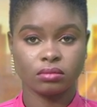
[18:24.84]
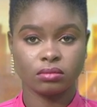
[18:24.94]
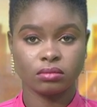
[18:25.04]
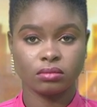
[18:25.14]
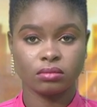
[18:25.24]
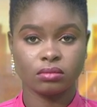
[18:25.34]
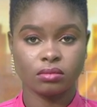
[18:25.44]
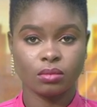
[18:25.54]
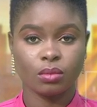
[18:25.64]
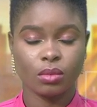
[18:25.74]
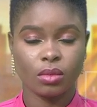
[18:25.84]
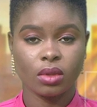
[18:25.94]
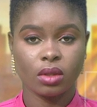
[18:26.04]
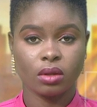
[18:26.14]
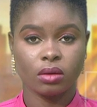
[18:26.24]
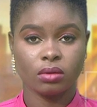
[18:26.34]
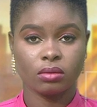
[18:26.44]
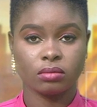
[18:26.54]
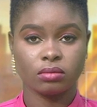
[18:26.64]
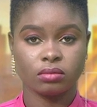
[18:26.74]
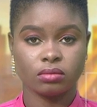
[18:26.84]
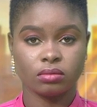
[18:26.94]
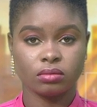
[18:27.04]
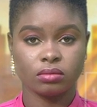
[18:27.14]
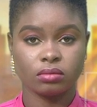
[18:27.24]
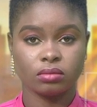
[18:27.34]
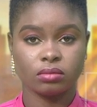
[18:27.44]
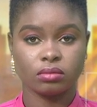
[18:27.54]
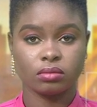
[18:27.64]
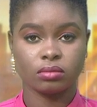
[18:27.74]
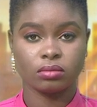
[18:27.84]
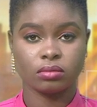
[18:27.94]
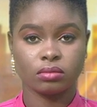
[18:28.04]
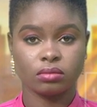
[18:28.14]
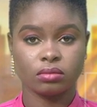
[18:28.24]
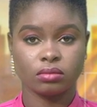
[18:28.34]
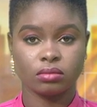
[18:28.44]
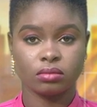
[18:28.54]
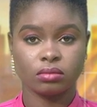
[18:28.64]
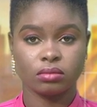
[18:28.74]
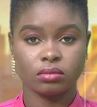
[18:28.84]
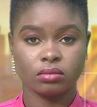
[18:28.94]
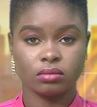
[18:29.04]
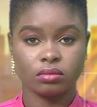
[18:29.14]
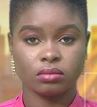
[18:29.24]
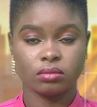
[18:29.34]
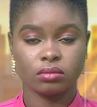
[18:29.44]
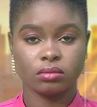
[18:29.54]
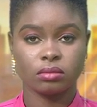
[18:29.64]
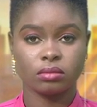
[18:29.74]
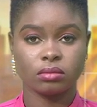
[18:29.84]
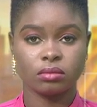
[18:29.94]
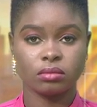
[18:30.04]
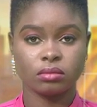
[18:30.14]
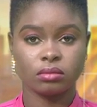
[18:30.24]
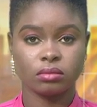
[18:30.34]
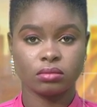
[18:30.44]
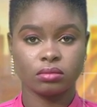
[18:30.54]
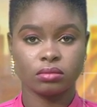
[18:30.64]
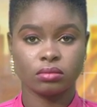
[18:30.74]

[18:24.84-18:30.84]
(not speaking)